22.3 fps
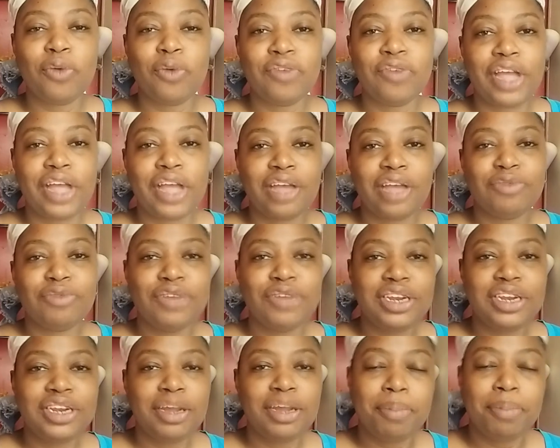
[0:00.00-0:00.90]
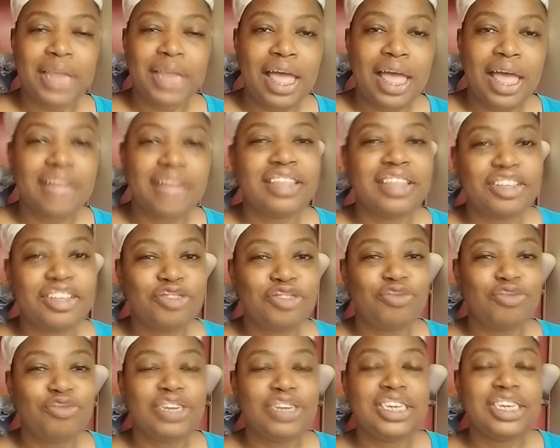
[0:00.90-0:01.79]
over at Reading Black. That's
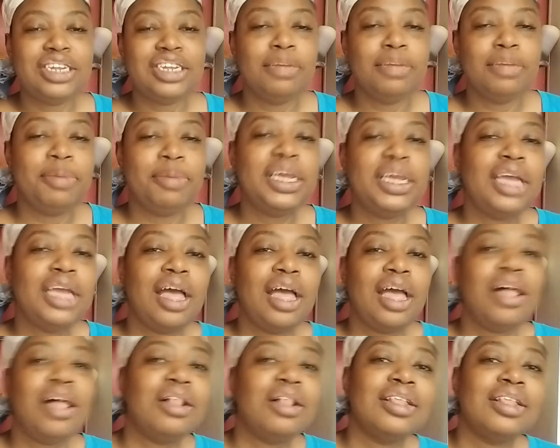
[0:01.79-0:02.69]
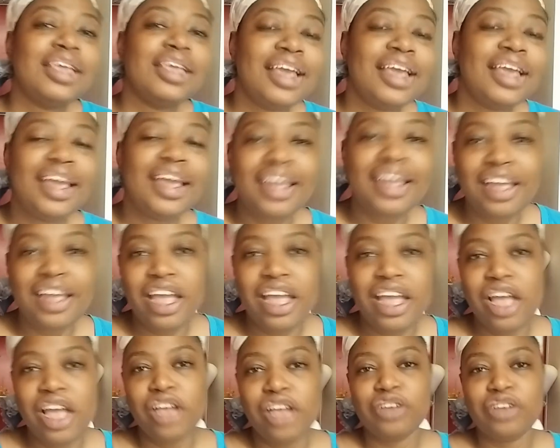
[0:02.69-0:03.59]
Reading BLK.
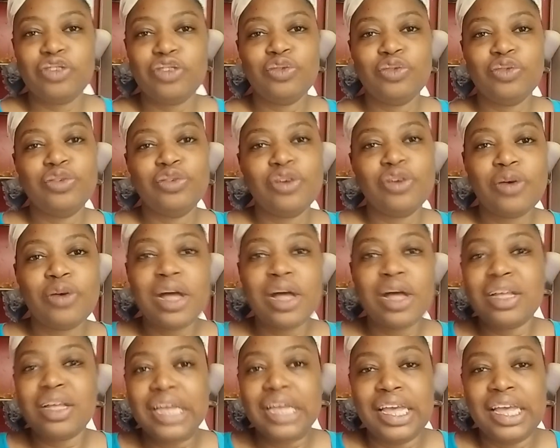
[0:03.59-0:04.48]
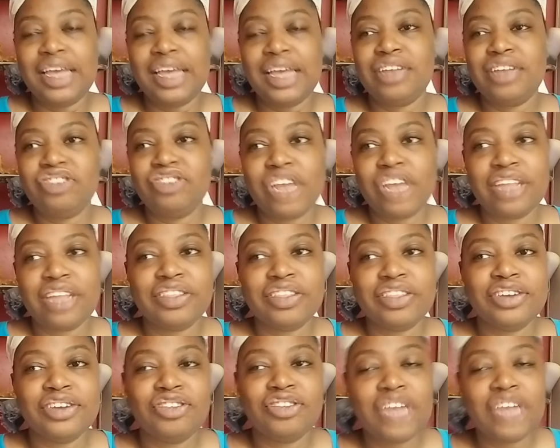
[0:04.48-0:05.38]
Do go up and check
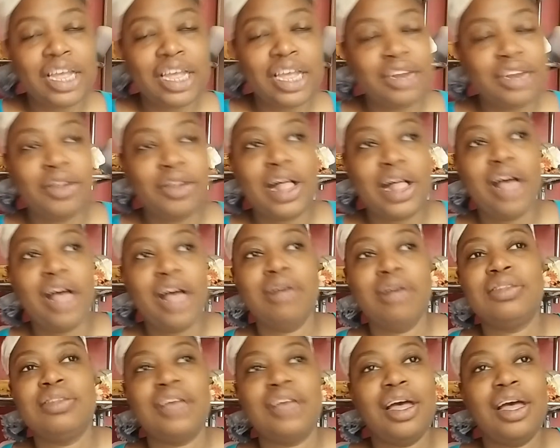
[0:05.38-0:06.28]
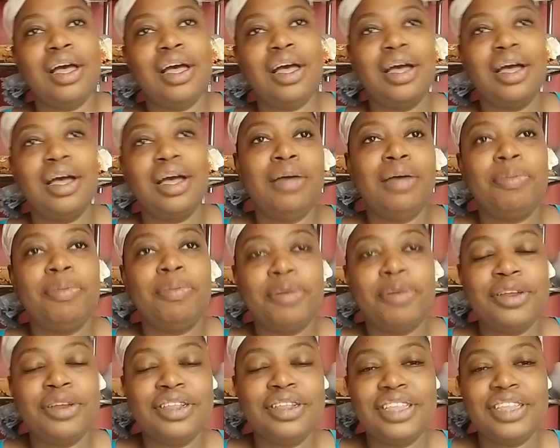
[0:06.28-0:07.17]
their channel out. I
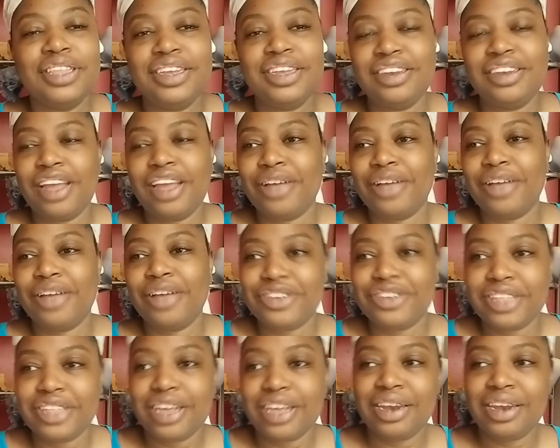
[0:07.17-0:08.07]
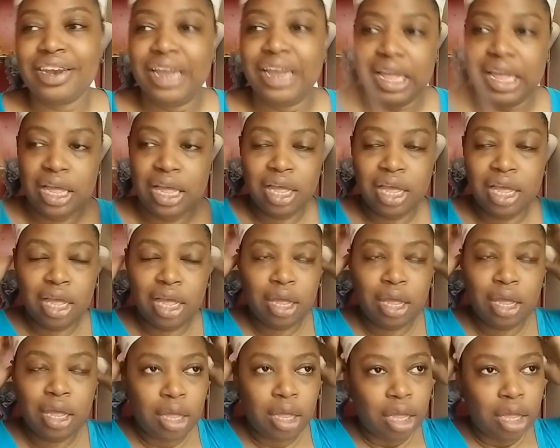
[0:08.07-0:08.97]
put a link down to the
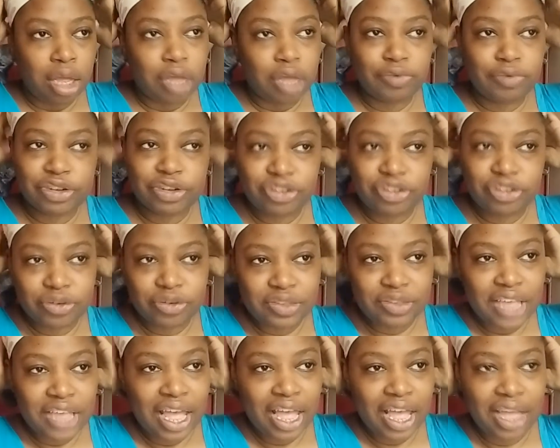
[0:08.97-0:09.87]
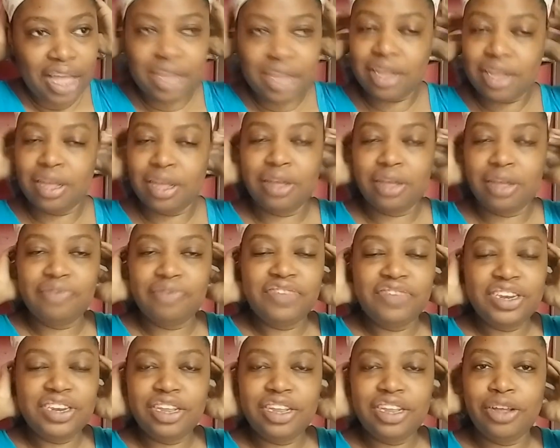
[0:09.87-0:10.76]
original tag
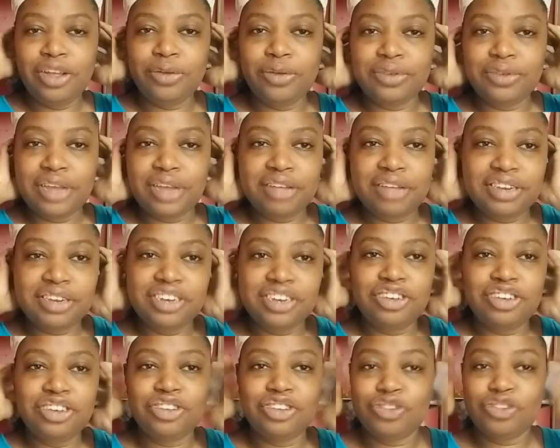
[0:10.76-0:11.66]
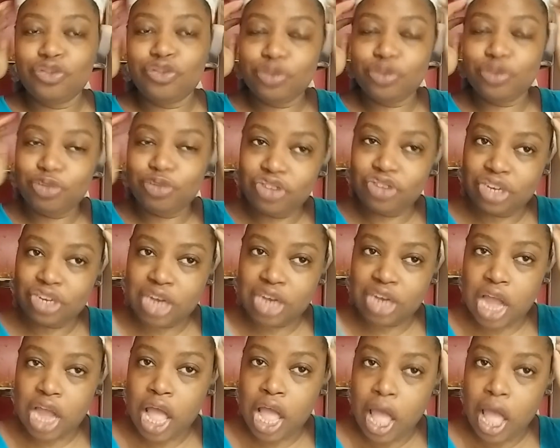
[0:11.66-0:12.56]
video down in the
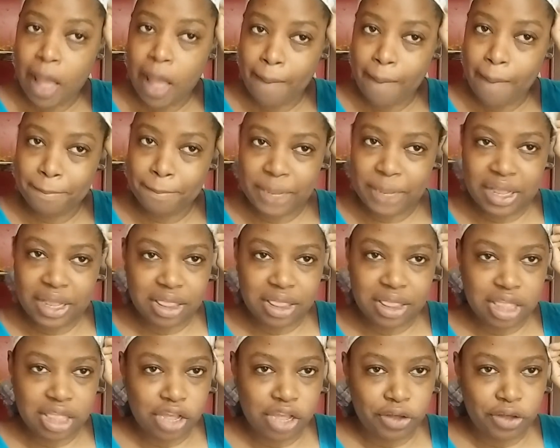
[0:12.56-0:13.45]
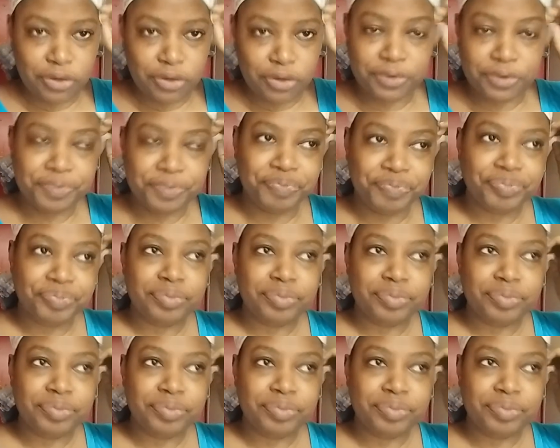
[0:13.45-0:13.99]
description below.